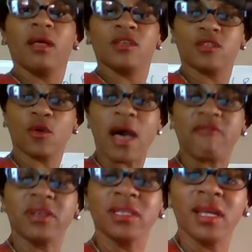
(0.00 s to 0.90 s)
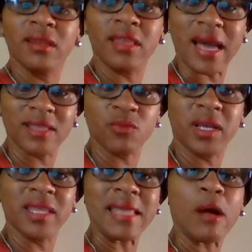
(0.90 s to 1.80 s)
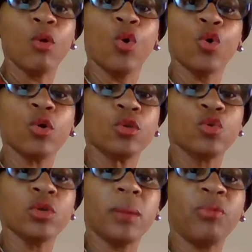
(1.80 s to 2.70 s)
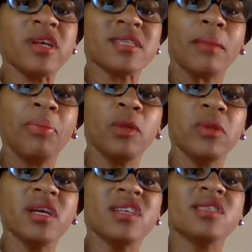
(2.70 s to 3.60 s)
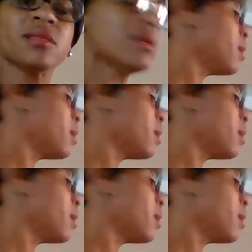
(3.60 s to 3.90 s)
So having done that, we can now go to the present period's